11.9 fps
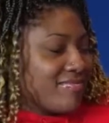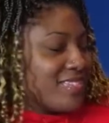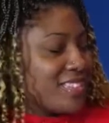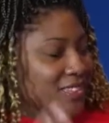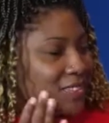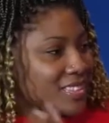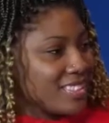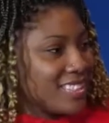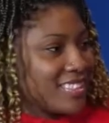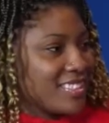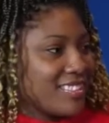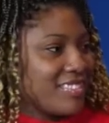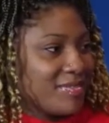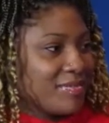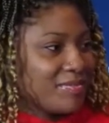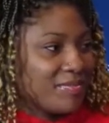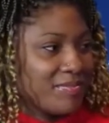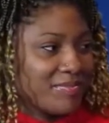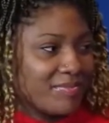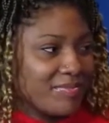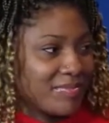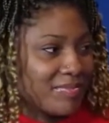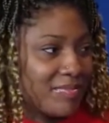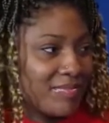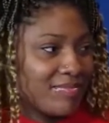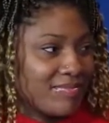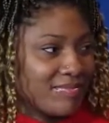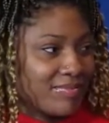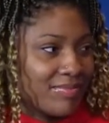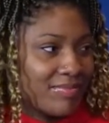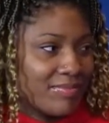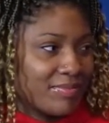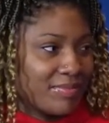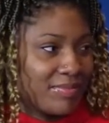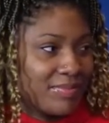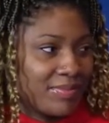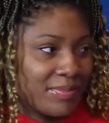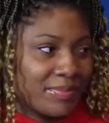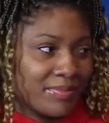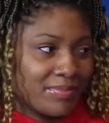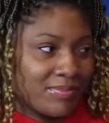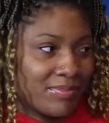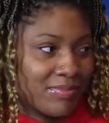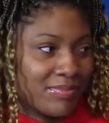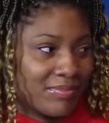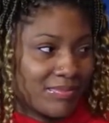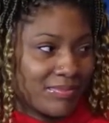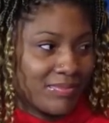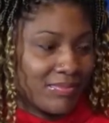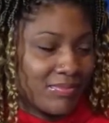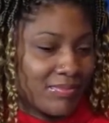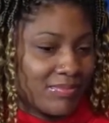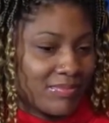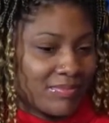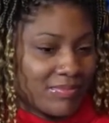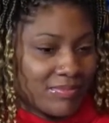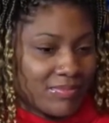The person shown says nothing.